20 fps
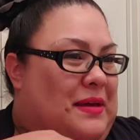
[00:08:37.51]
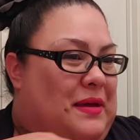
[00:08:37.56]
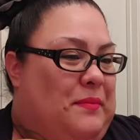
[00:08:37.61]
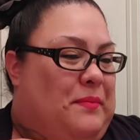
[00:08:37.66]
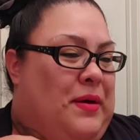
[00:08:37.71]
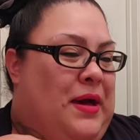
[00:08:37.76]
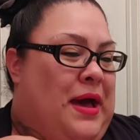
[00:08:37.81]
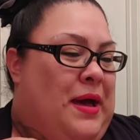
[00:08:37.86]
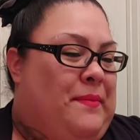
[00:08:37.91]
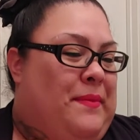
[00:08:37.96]

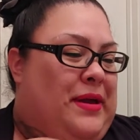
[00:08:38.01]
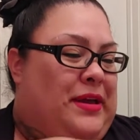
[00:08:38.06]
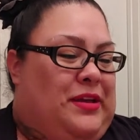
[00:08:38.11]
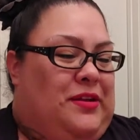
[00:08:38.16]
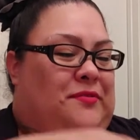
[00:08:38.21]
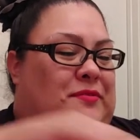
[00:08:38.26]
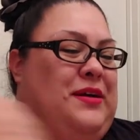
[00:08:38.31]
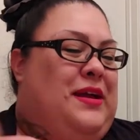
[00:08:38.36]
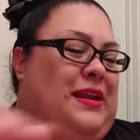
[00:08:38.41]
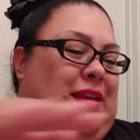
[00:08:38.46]
But I'm like, you
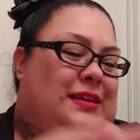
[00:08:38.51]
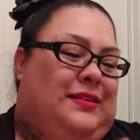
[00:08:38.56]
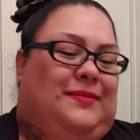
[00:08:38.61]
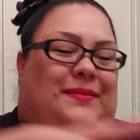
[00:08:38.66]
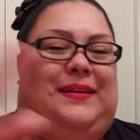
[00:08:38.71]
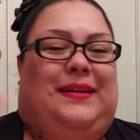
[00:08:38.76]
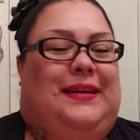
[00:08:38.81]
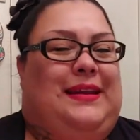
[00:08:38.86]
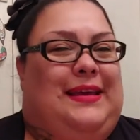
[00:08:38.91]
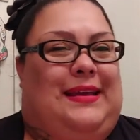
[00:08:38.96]
know what? It is
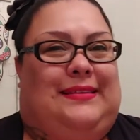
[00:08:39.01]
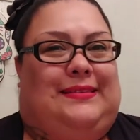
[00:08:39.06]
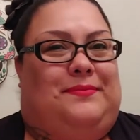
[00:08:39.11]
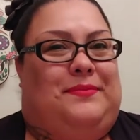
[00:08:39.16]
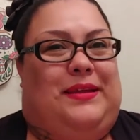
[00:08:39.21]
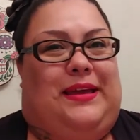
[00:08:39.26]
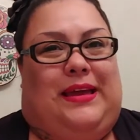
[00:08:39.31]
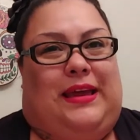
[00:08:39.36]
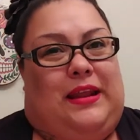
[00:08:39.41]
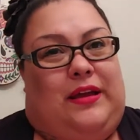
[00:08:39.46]
what it is. I'm
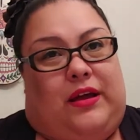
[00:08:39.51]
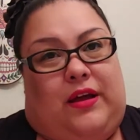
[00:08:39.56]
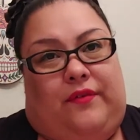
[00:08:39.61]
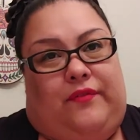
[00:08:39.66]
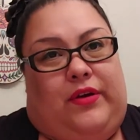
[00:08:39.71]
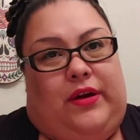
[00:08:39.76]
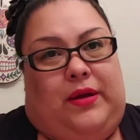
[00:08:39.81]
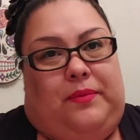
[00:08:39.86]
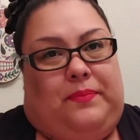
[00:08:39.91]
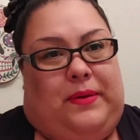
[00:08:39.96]
going to get it
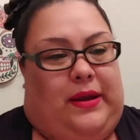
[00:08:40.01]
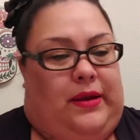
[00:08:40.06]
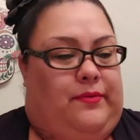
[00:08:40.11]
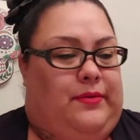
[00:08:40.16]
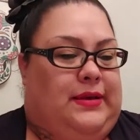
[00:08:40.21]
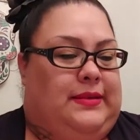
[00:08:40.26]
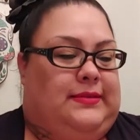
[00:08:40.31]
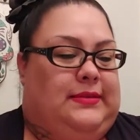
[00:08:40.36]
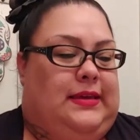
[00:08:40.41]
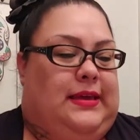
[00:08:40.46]
covered up
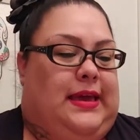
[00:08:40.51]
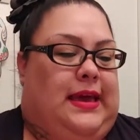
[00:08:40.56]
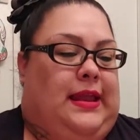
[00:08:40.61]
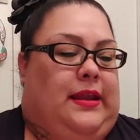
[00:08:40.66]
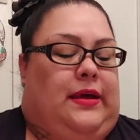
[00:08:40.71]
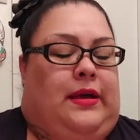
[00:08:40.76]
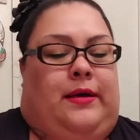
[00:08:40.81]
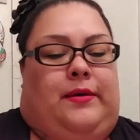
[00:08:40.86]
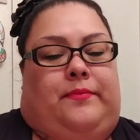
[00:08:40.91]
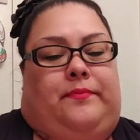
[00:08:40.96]
anyways and get,
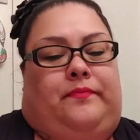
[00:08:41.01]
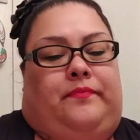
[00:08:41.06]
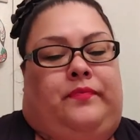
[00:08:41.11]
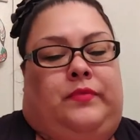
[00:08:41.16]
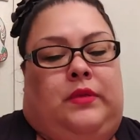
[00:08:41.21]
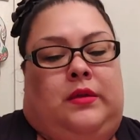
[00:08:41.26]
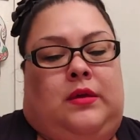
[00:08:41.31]
um,